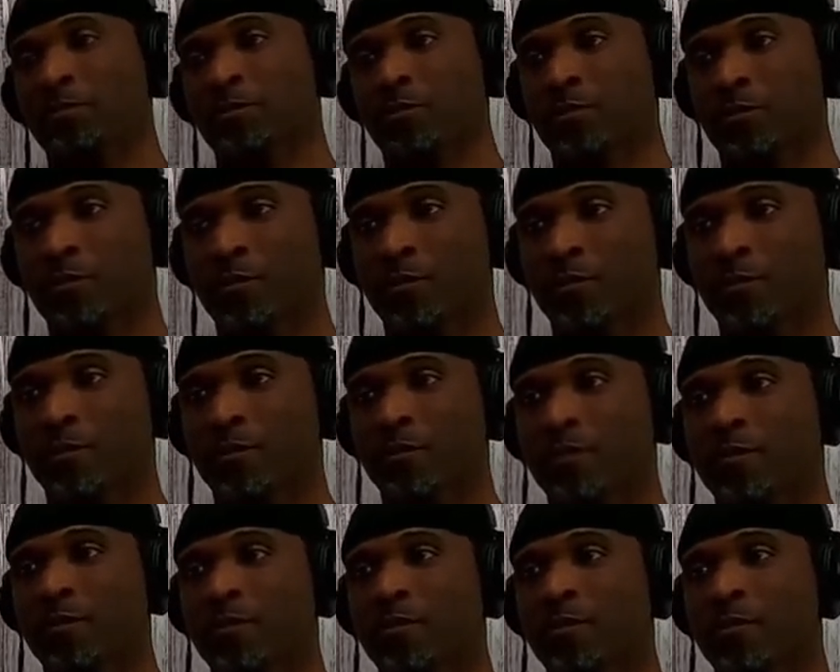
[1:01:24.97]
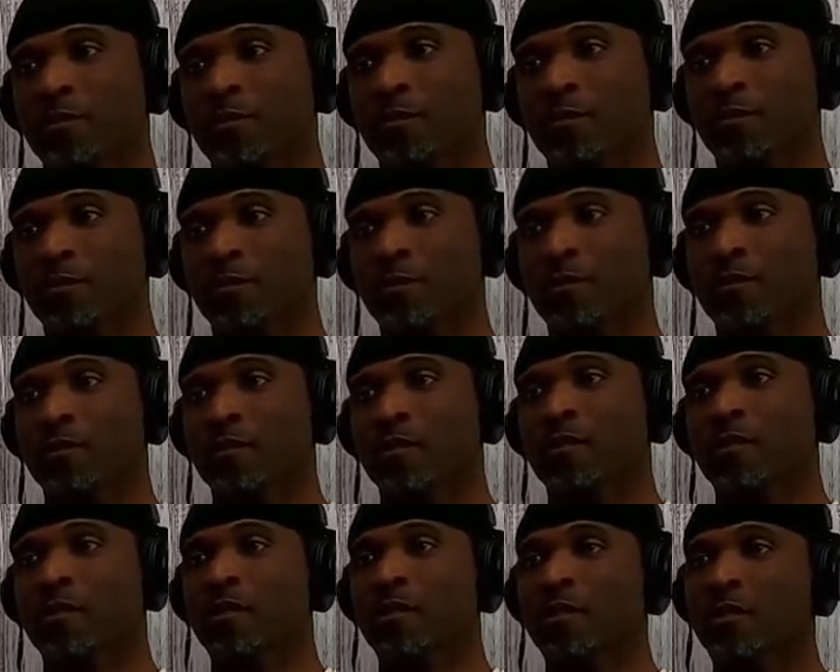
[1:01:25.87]
Um, maybe I'll have some questions
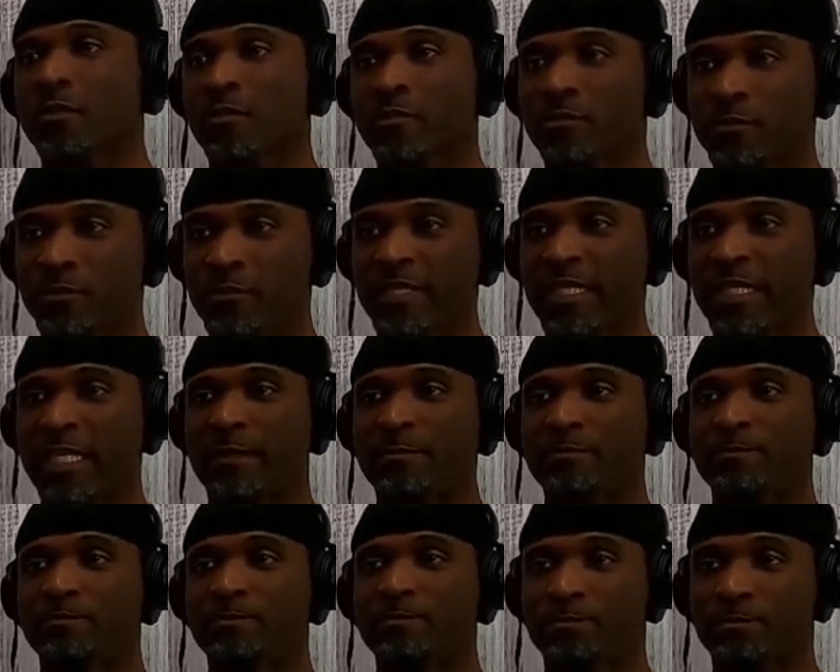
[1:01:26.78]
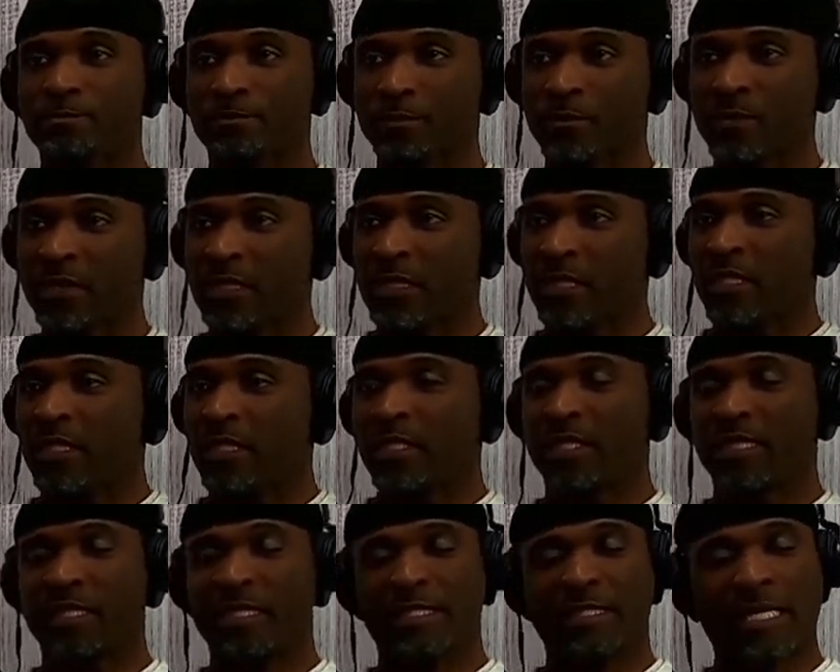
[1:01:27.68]
for you by then, yeah, um, stuff like
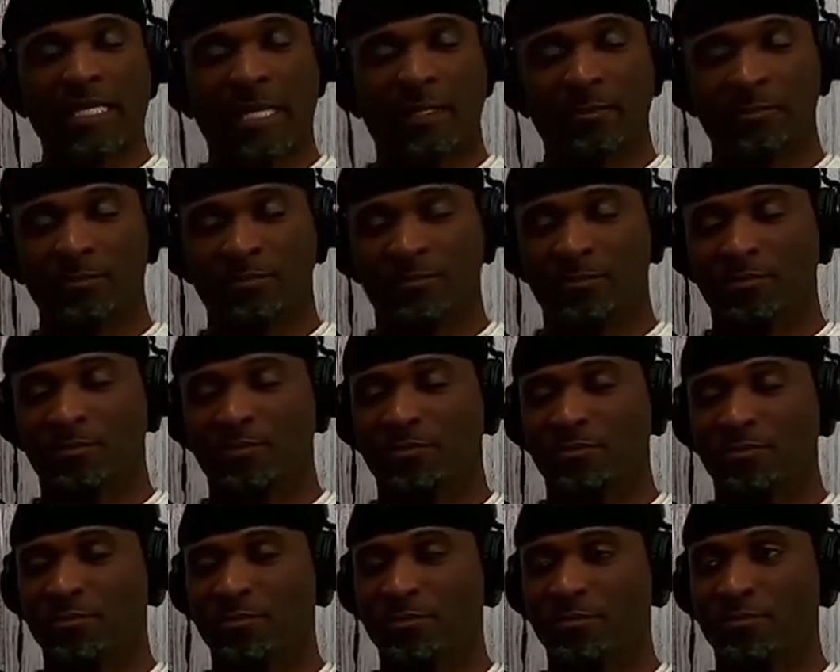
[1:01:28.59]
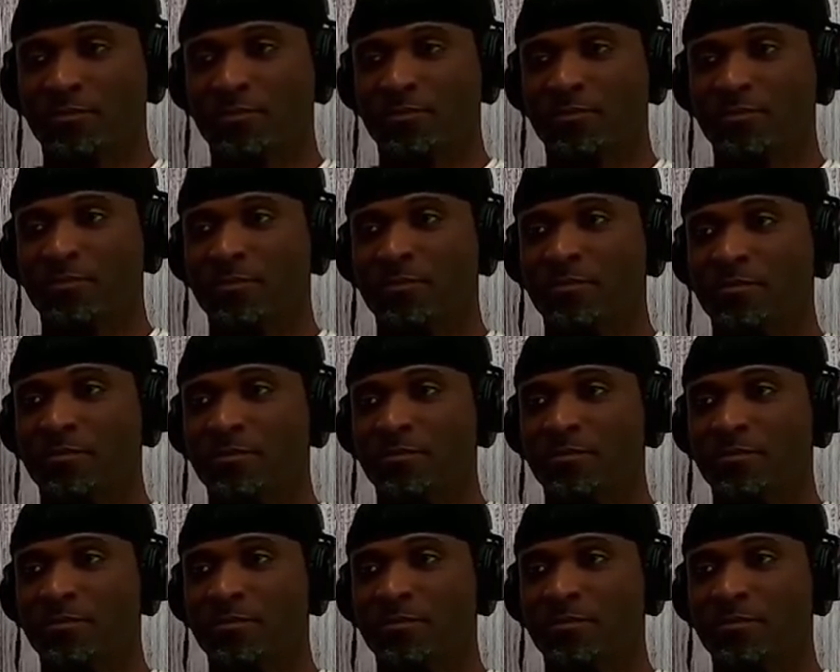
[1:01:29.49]
that. But, Anytime. Yeah, um,